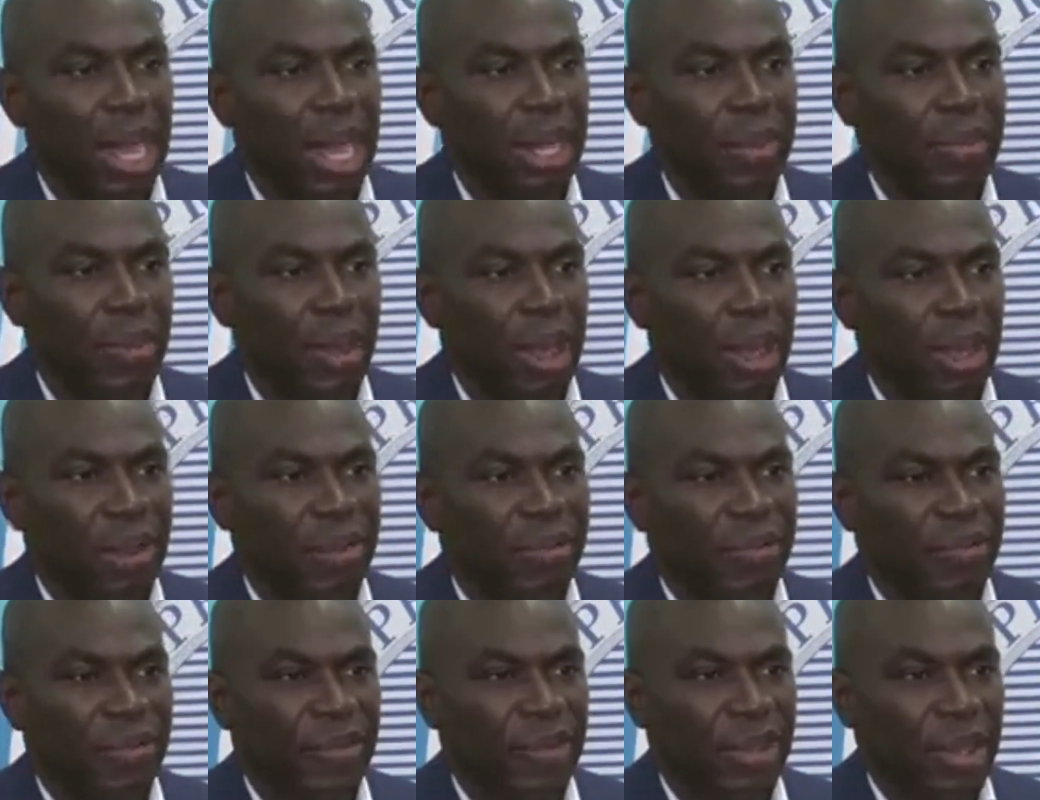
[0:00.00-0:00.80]
type
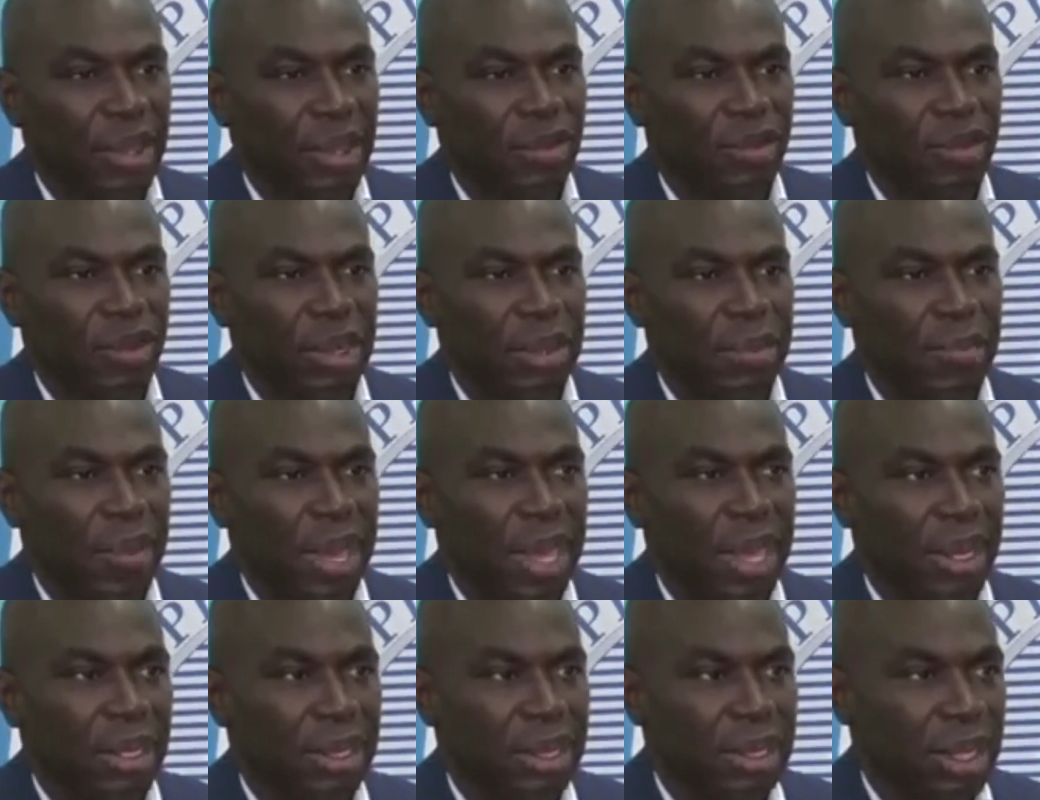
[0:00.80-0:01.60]
of
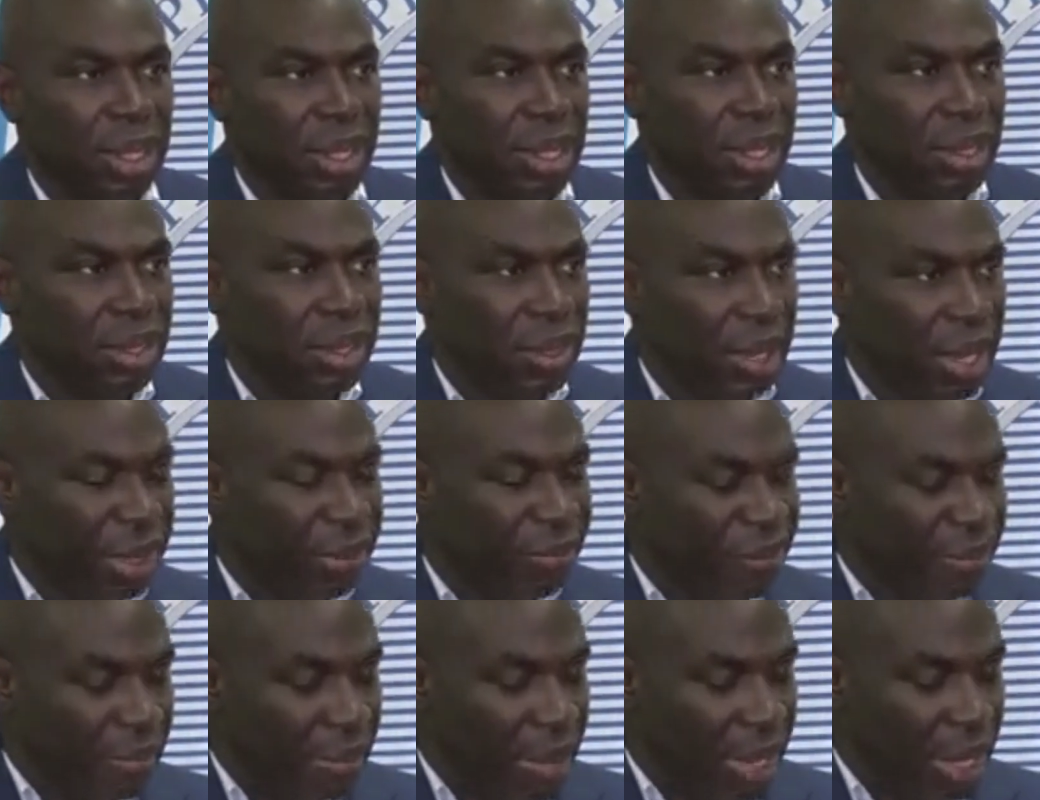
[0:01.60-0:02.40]
treatment
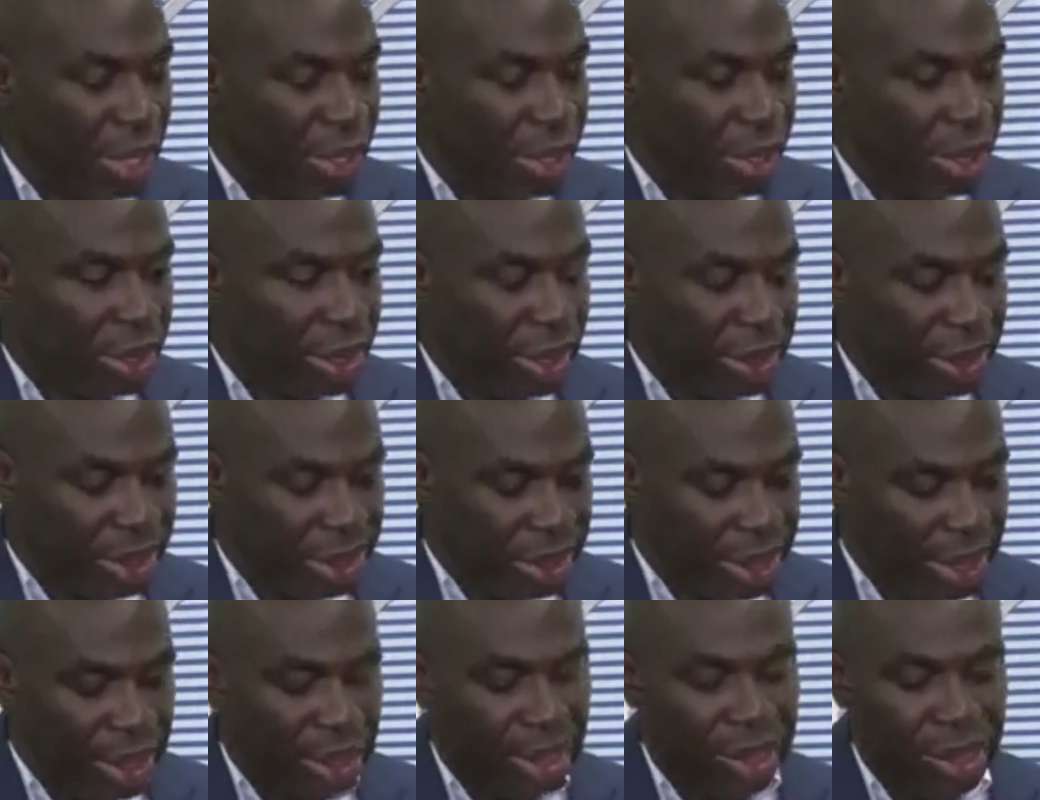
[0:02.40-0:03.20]
to
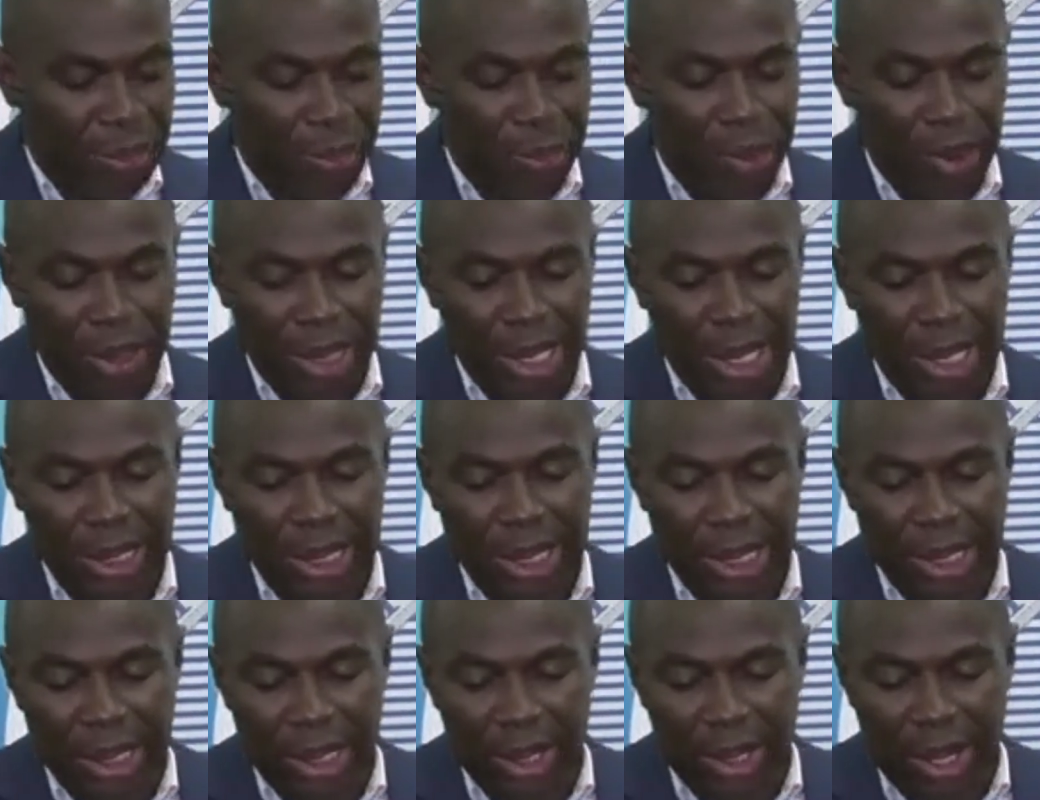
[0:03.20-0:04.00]
information that seeks to
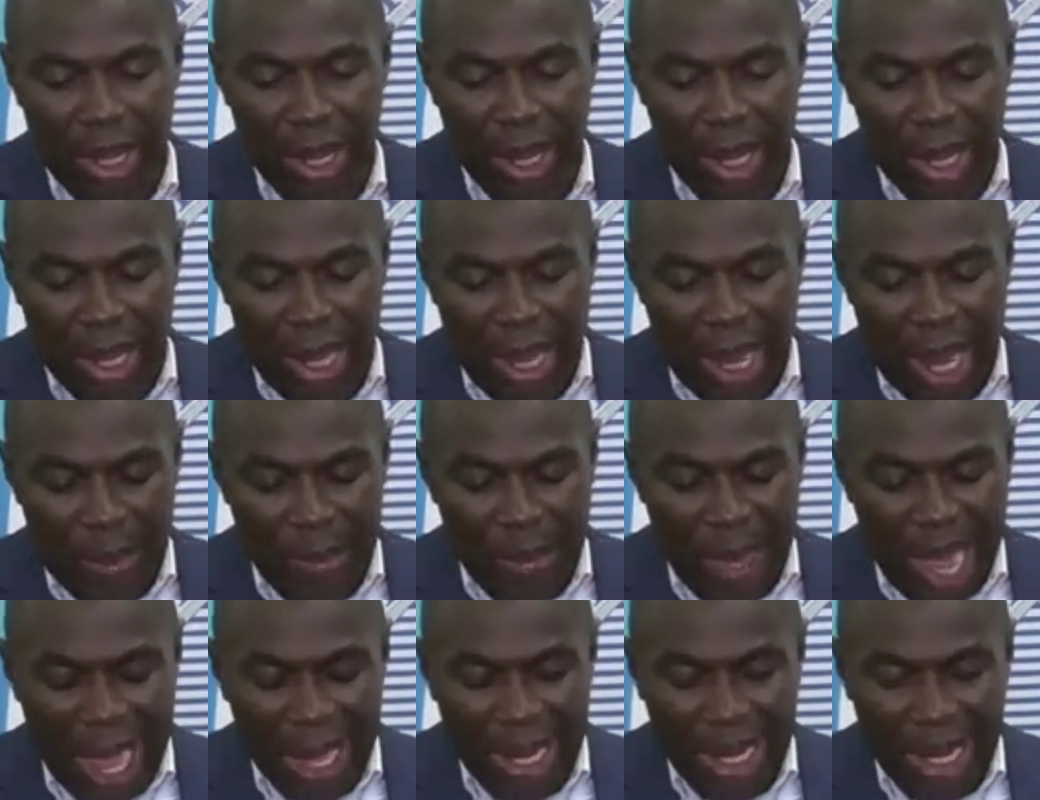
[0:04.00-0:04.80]
put us into
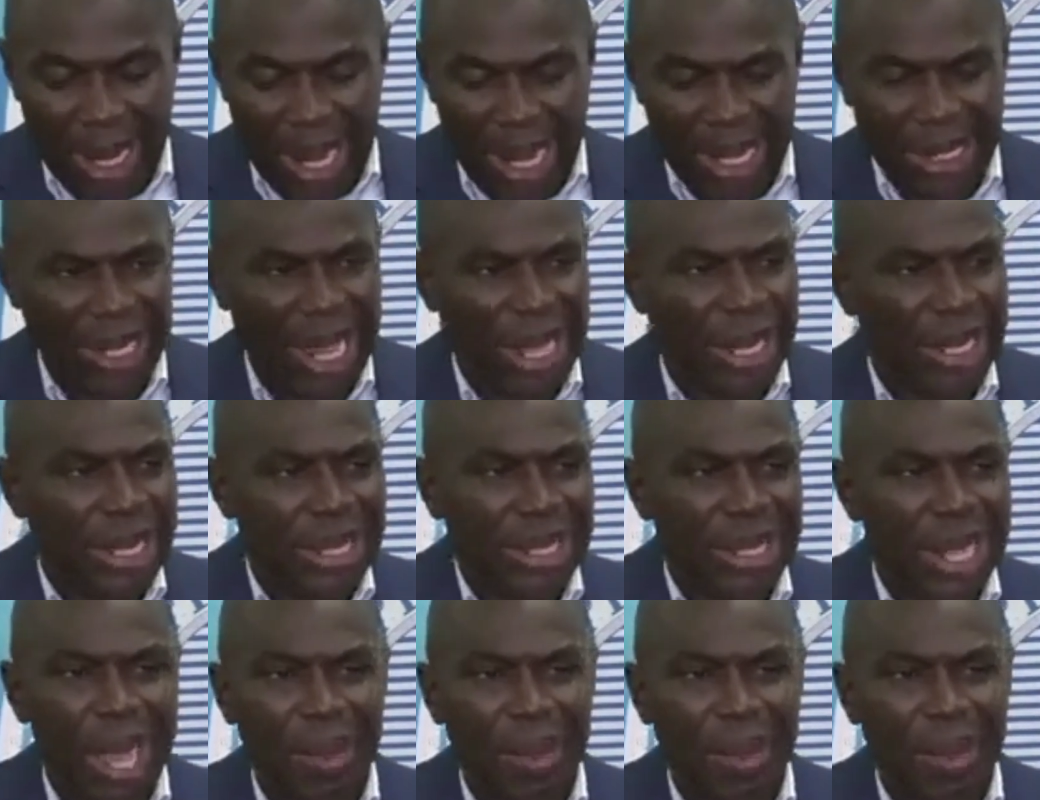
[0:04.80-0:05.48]
a bad light.